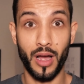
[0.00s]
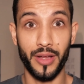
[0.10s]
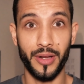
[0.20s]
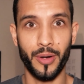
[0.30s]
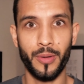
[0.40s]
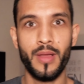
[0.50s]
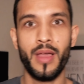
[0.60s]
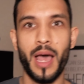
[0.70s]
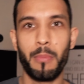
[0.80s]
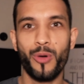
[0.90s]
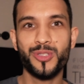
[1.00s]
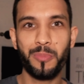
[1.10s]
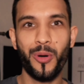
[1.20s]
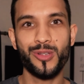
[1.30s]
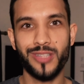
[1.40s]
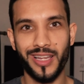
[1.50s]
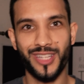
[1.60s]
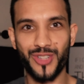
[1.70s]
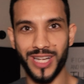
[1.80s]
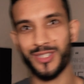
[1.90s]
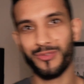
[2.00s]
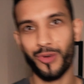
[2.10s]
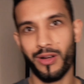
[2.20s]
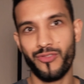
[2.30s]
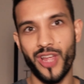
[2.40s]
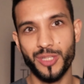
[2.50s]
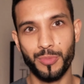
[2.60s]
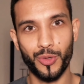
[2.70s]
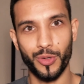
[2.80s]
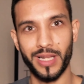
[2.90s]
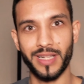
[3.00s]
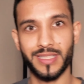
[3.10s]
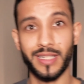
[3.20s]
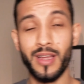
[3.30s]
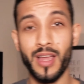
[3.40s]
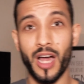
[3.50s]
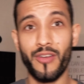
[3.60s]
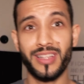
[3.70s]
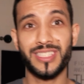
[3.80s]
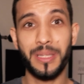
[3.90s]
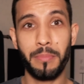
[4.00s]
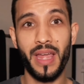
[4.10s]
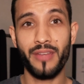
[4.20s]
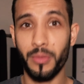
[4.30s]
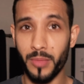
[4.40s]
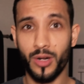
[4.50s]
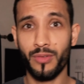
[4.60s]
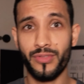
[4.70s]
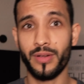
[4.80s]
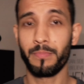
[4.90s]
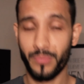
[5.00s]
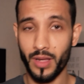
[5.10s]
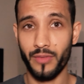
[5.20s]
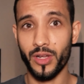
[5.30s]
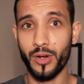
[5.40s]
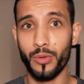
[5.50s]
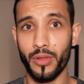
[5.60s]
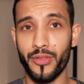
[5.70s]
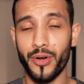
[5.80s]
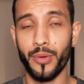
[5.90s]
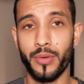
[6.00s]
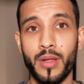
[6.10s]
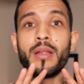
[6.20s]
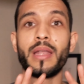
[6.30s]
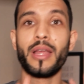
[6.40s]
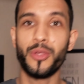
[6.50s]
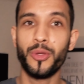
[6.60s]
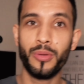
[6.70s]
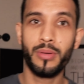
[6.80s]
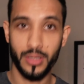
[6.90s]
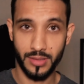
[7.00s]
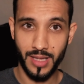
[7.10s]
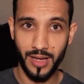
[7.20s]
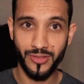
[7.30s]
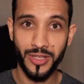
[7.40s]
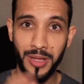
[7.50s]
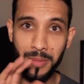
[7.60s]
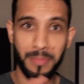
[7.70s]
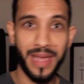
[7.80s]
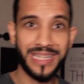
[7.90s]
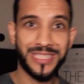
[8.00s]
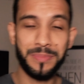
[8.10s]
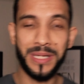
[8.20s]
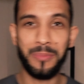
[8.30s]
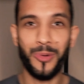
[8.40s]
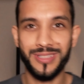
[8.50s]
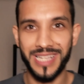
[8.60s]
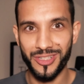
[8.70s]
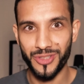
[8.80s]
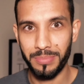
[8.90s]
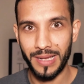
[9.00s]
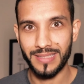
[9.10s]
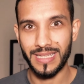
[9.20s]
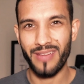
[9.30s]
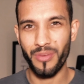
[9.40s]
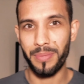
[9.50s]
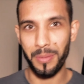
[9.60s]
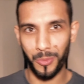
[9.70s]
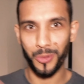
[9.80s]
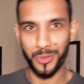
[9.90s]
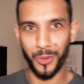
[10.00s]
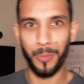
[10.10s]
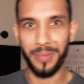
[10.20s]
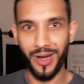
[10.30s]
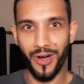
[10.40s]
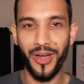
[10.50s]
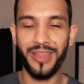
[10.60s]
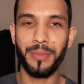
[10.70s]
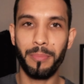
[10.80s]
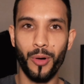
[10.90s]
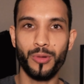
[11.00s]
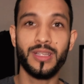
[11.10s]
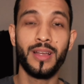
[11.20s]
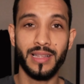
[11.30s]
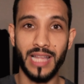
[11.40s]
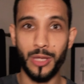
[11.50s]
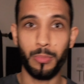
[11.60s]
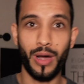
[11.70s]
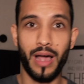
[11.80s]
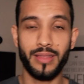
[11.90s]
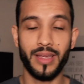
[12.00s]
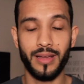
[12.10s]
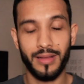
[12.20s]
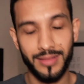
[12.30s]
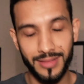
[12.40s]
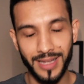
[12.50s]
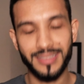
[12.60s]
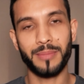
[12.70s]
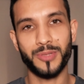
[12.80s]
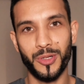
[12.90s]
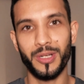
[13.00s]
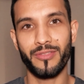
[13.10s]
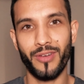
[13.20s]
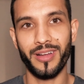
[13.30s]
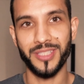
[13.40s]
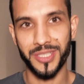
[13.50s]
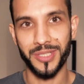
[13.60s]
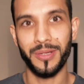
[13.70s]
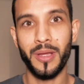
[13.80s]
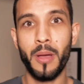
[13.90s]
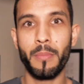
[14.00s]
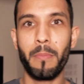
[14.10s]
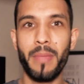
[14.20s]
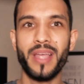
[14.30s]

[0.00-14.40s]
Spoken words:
I know. And most of the posts I get traction for on Facebook or LinkedIn are actually made from the comfort of the golden throne. Now you, yourselves, may need to be in a more sanitary place and have a bit more thought behind the post that you put out there. That's absolutely fine too. But